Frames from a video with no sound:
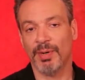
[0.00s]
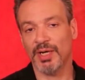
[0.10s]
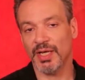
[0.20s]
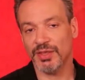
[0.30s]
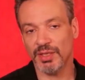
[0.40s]

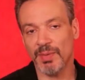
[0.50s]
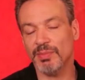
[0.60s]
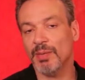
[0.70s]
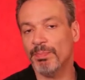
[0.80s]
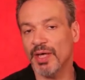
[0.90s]
but I
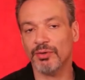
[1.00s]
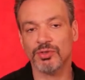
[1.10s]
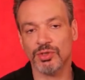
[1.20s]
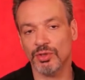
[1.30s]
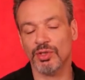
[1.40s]
think maybe a
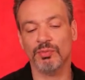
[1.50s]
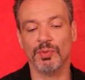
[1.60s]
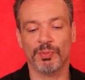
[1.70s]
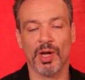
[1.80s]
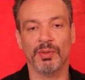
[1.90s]
better
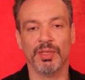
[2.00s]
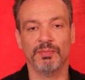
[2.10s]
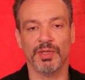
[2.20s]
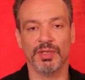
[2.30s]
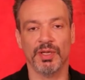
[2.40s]
term would
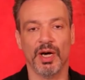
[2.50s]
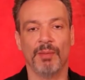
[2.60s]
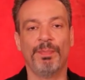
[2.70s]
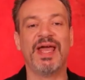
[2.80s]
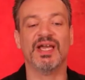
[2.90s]
probably have been
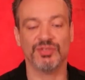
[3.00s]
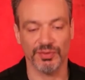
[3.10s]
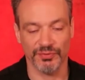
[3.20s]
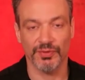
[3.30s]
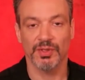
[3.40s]
uh,
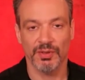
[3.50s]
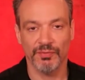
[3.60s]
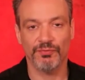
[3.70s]
passive